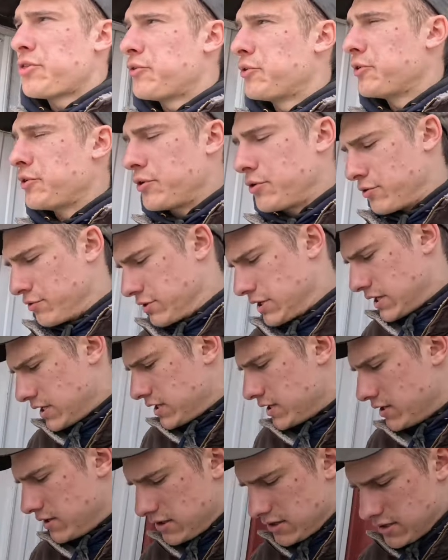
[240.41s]
through
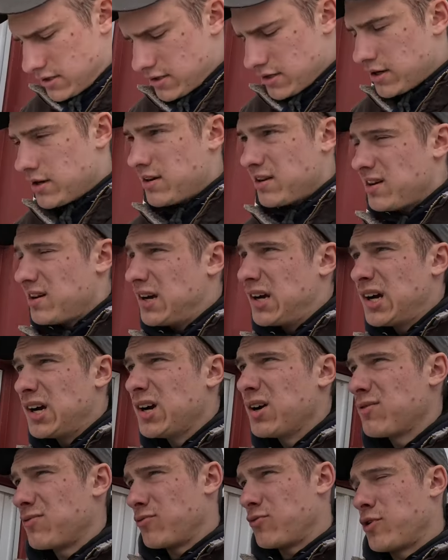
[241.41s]

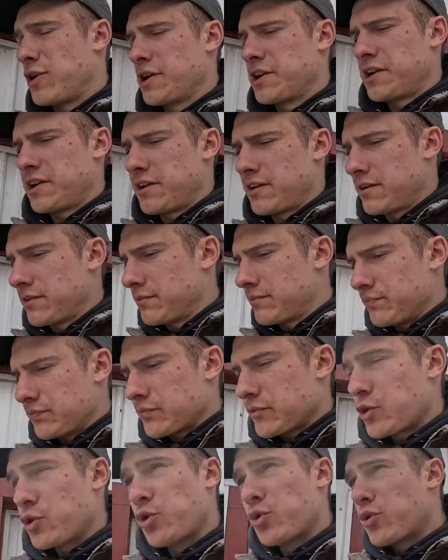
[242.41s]
one and a
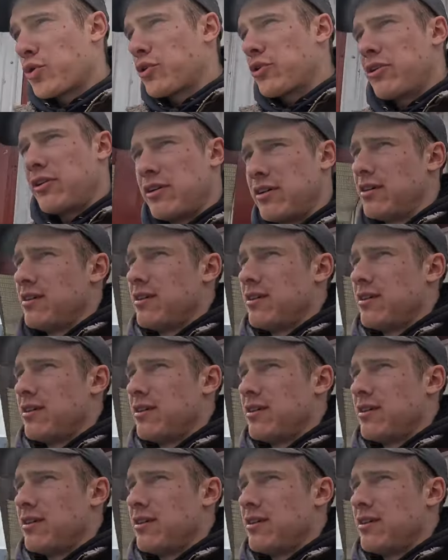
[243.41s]
quarter